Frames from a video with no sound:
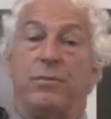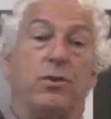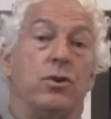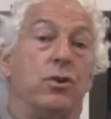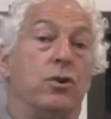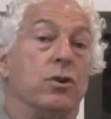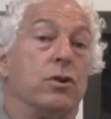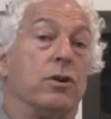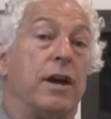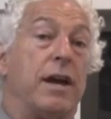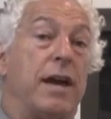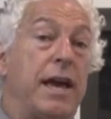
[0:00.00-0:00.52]

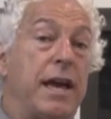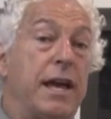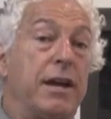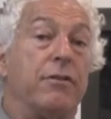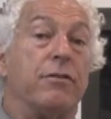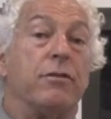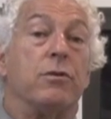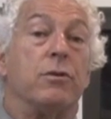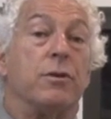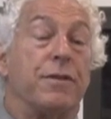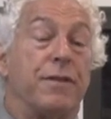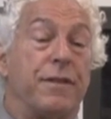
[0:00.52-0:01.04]
you're
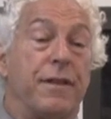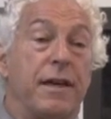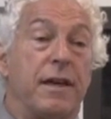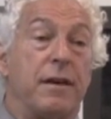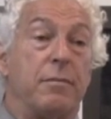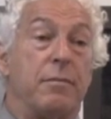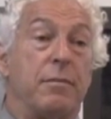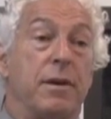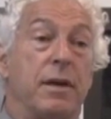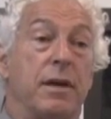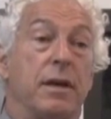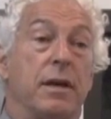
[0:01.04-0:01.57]
angry with
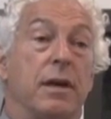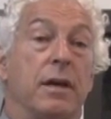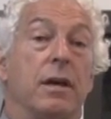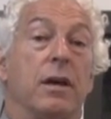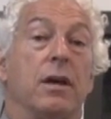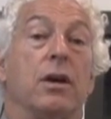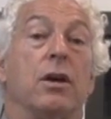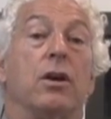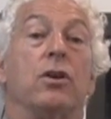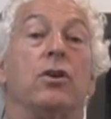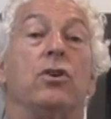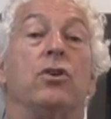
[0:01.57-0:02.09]
them,
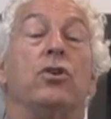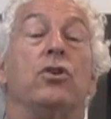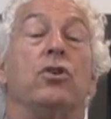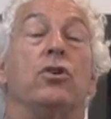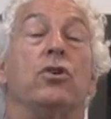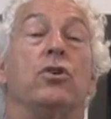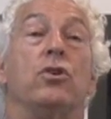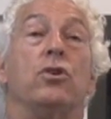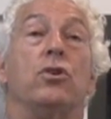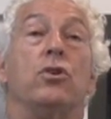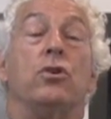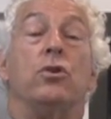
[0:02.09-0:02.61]

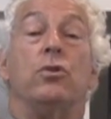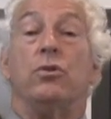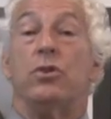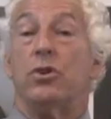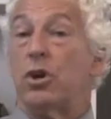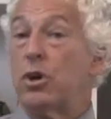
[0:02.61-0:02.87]
you